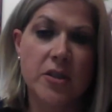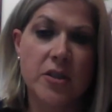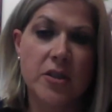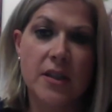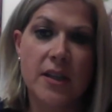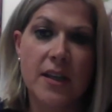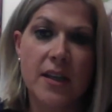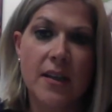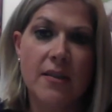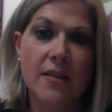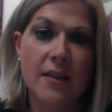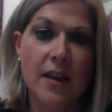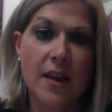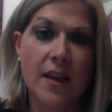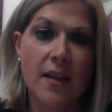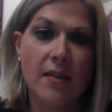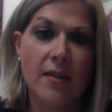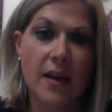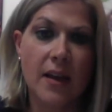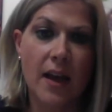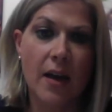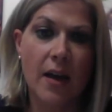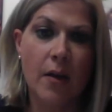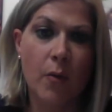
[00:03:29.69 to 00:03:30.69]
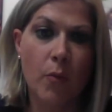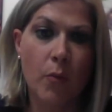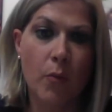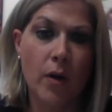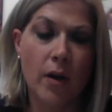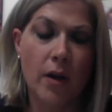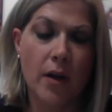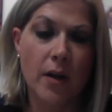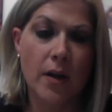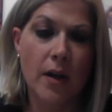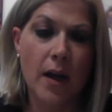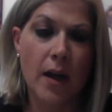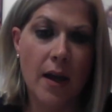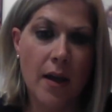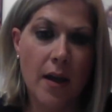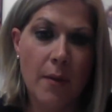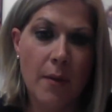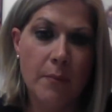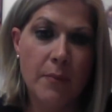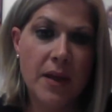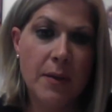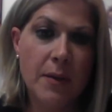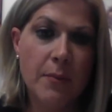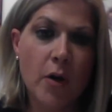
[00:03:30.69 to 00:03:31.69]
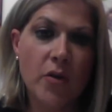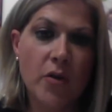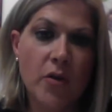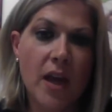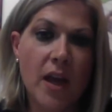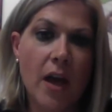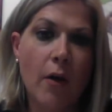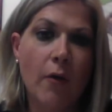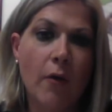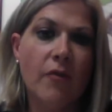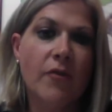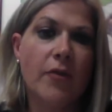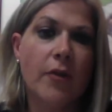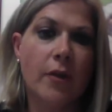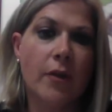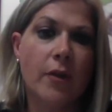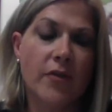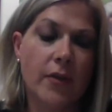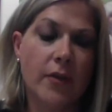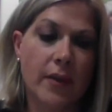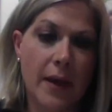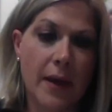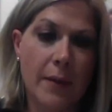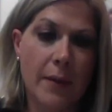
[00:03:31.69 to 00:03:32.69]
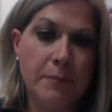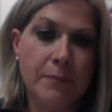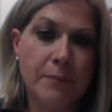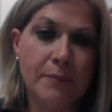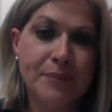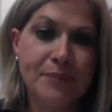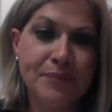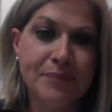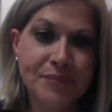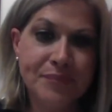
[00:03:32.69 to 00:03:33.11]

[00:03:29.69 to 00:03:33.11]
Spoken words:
or anything that would be most helpful for them.